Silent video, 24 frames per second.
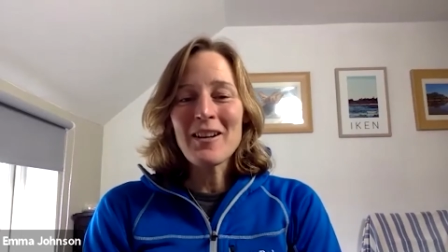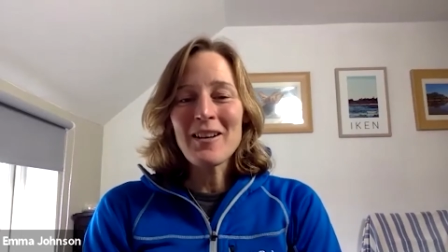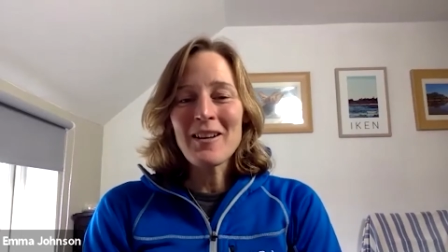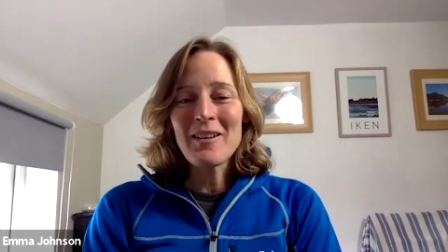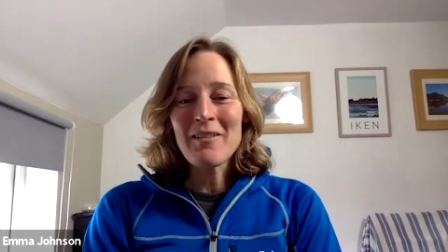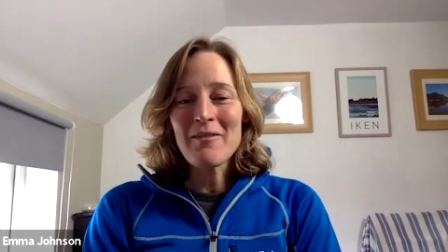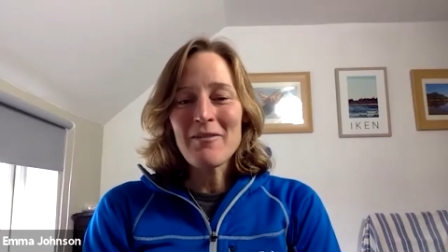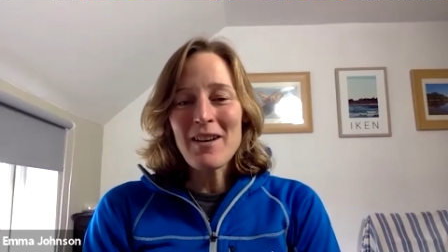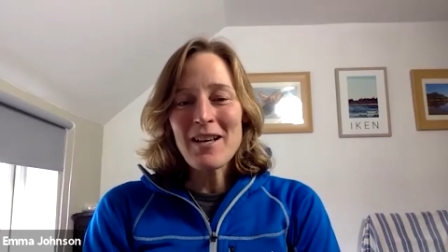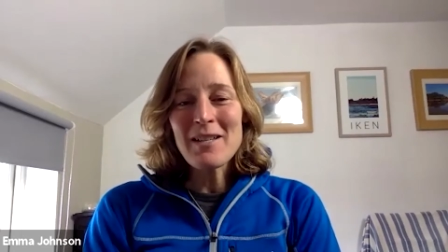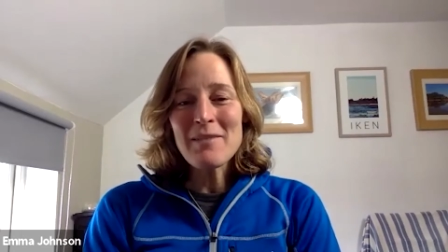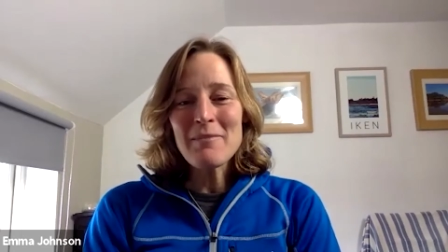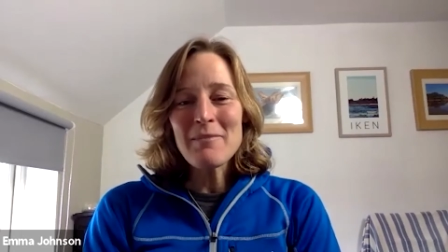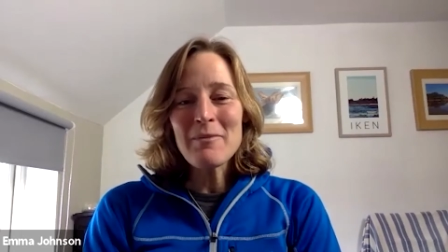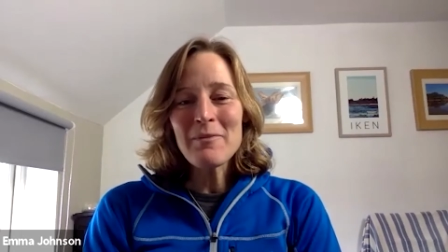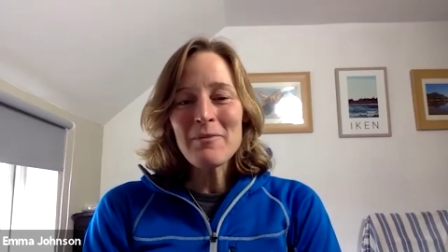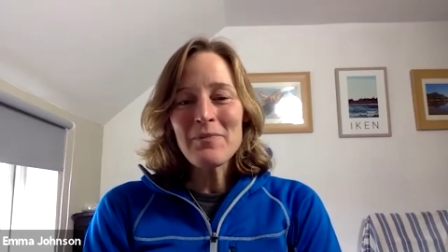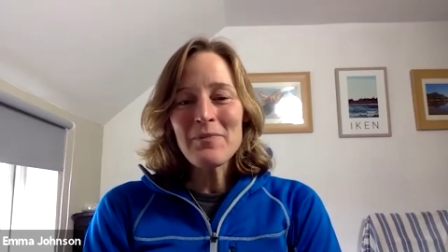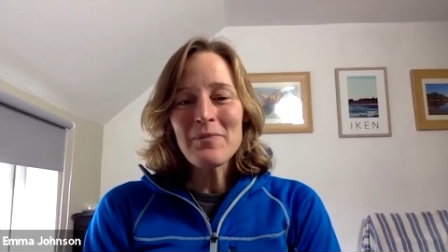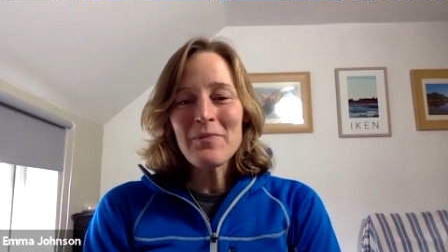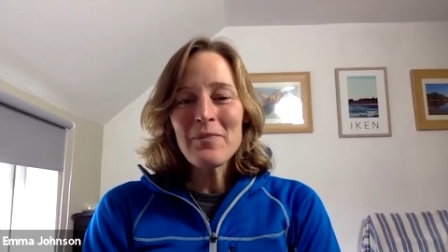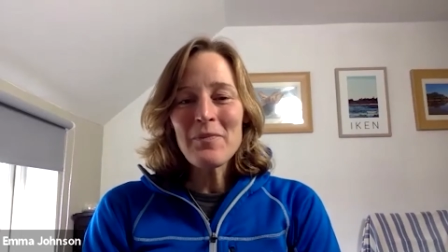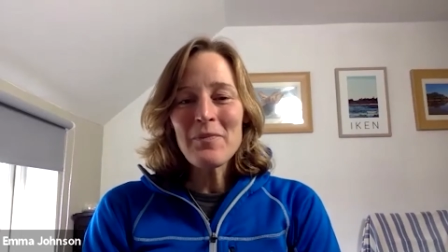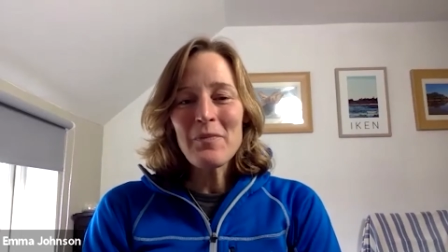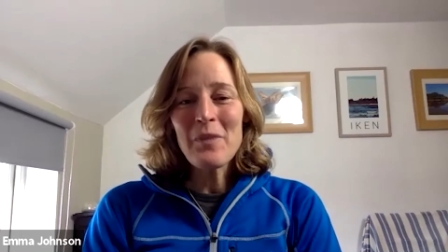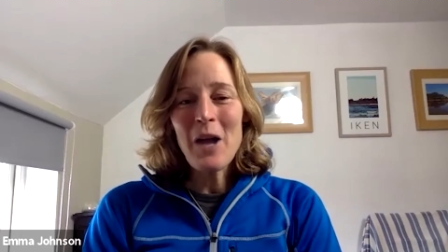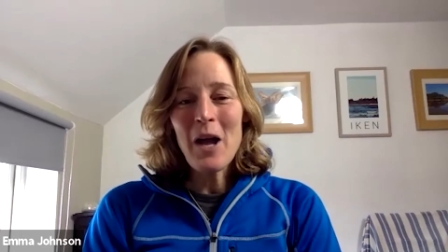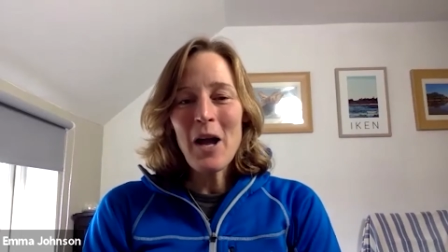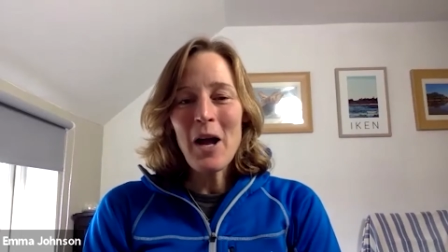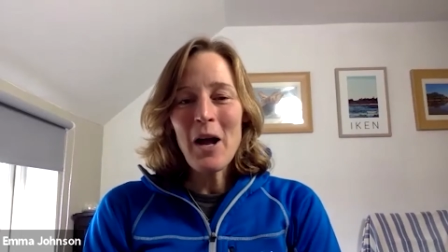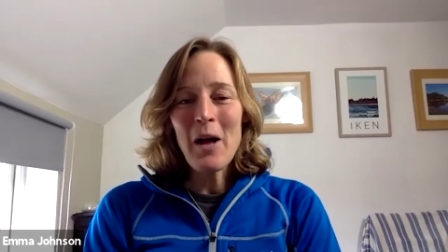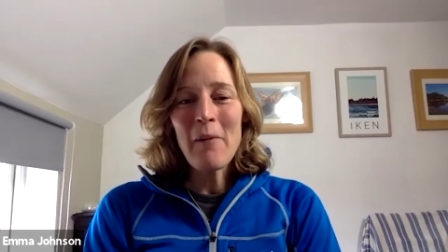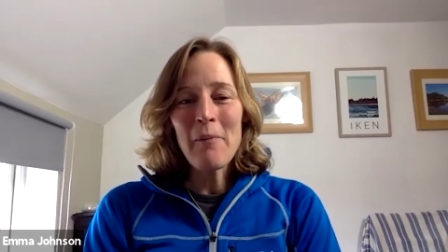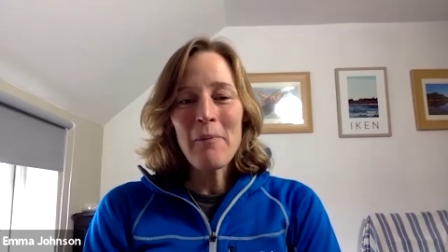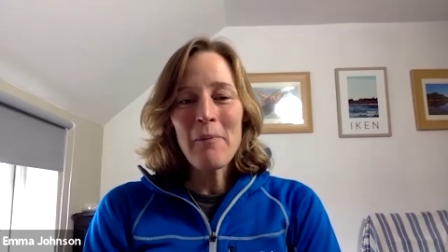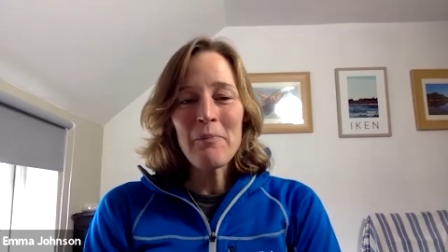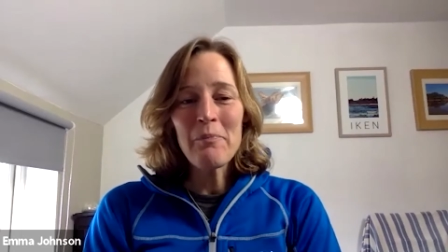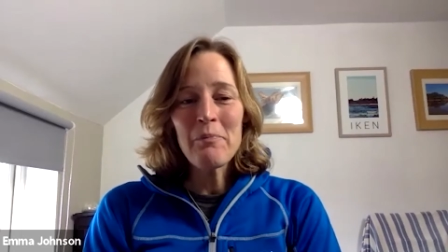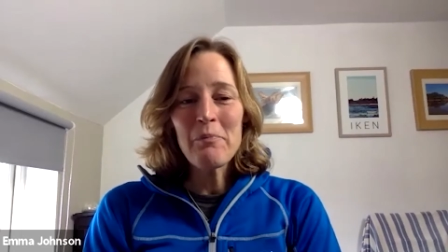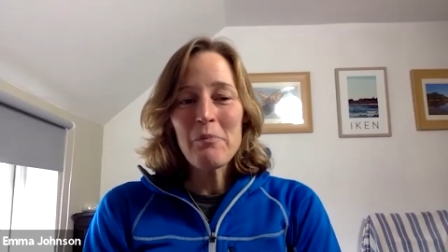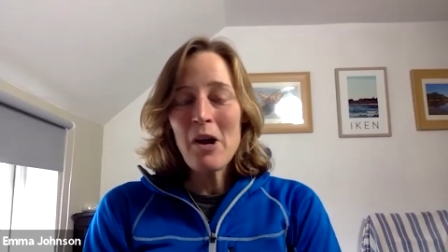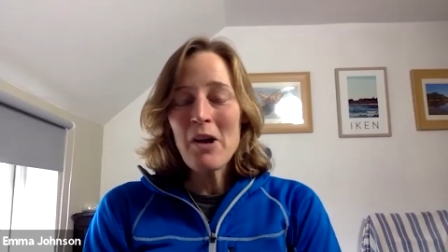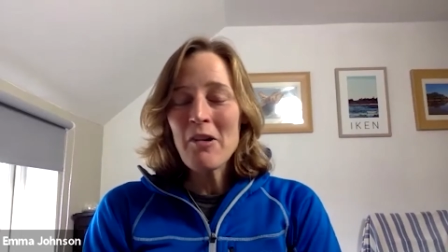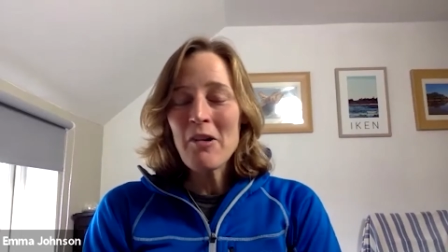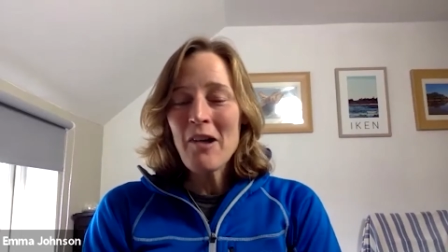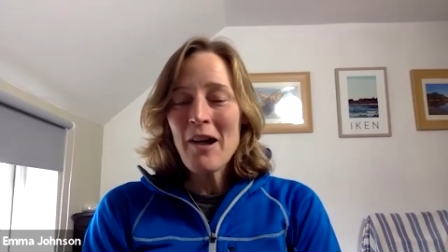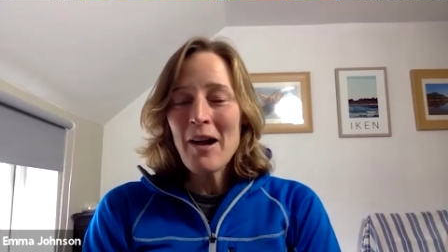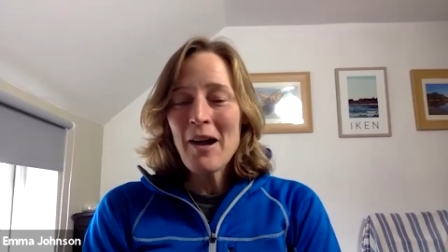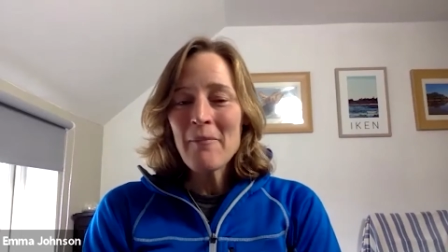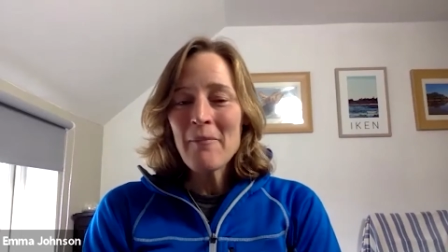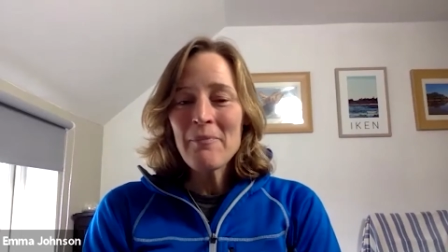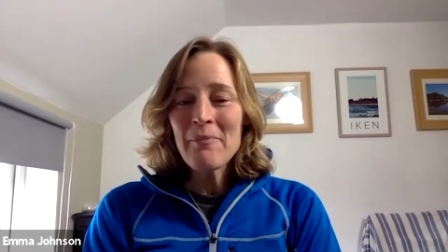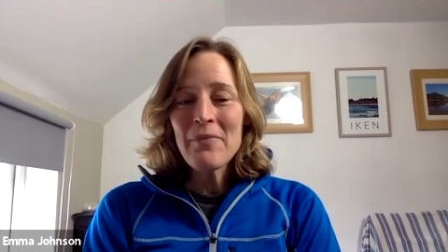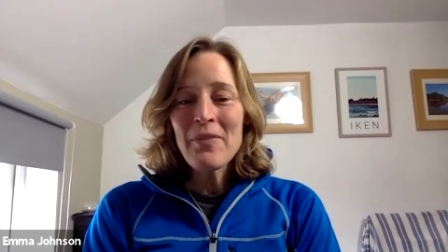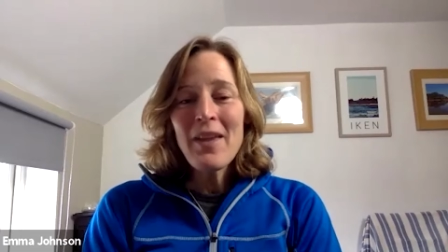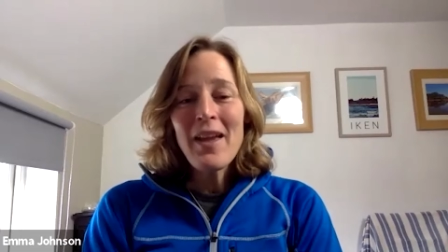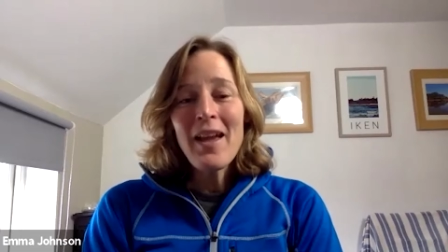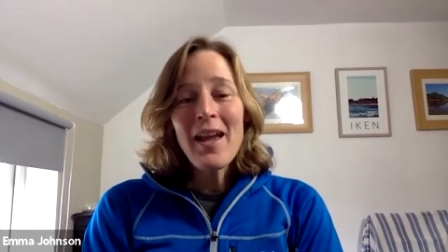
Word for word: an investment um, program